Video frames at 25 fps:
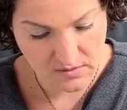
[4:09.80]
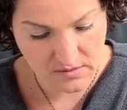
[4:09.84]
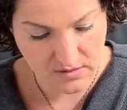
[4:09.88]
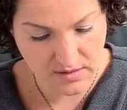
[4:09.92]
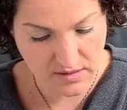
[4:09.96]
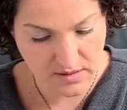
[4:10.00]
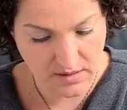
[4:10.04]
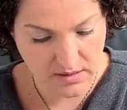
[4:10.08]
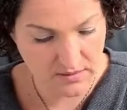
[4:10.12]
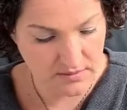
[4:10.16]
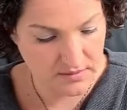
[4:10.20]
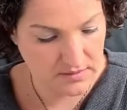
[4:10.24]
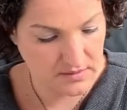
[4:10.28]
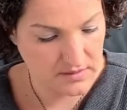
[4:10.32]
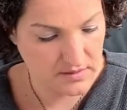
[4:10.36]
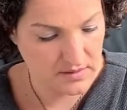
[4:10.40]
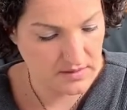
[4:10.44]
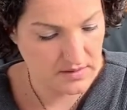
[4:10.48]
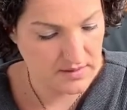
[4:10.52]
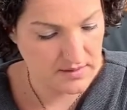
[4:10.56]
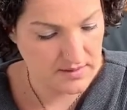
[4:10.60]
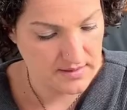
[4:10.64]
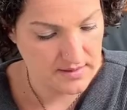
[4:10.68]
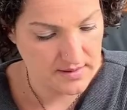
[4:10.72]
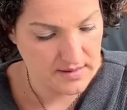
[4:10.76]
Okay.
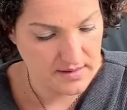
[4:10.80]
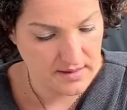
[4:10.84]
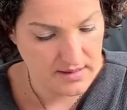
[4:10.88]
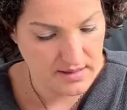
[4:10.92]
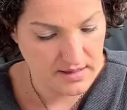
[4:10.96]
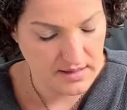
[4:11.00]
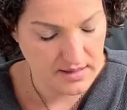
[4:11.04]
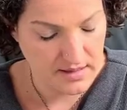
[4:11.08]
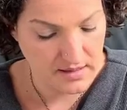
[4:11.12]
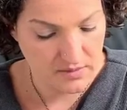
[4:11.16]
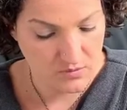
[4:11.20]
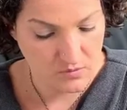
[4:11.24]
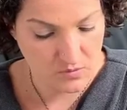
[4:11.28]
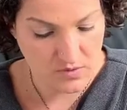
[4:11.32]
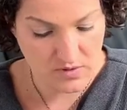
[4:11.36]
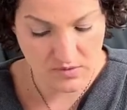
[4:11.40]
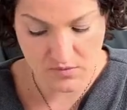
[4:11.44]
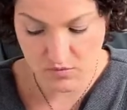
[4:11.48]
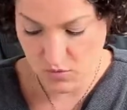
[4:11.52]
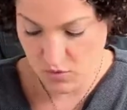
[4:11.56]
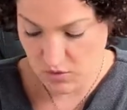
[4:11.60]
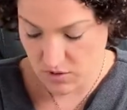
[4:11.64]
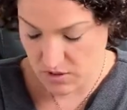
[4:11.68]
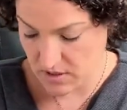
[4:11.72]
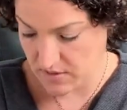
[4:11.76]
And one
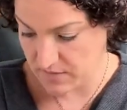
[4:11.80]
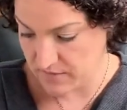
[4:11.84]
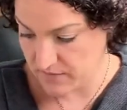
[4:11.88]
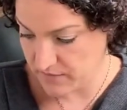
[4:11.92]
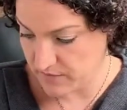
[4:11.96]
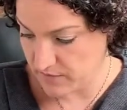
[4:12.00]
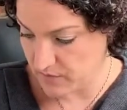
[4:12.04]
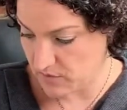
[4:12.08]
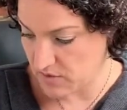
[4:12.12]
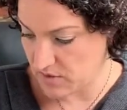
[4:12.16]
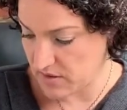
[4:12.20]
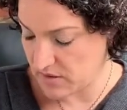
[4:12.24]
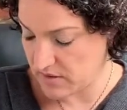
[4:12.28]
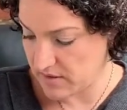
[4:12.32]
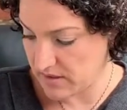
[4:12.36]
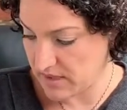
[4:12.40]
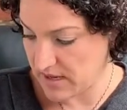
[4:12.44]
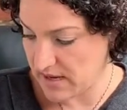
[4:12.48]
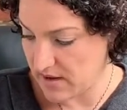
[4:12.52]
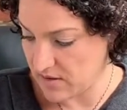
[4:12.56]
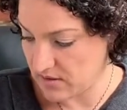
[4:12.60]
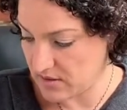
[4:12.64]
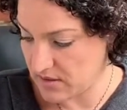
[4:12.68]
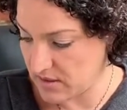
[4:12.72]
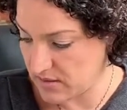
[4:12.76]
more for the
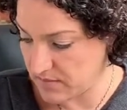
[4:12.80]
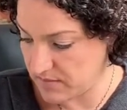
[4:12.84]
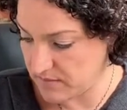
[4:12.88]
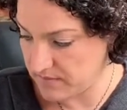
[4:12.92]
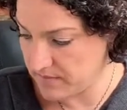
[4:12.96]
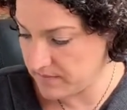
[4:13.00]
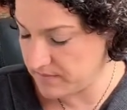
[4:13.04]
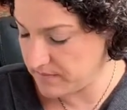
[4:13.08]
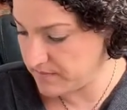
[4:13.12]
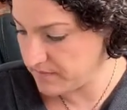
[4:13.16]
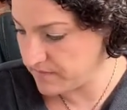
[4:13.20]
outcome.